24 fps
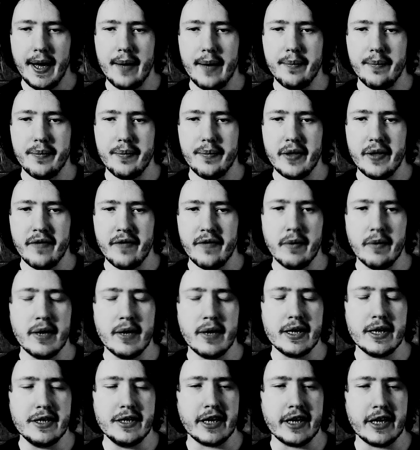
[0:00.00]
if you want to
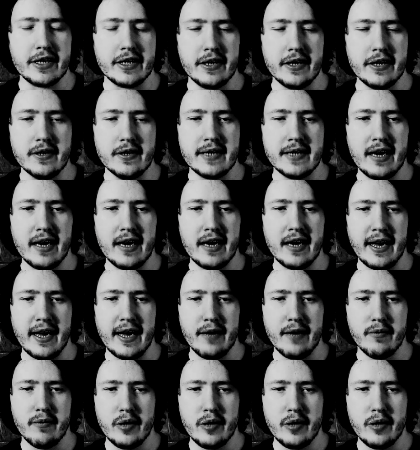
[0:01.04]
check those out, I will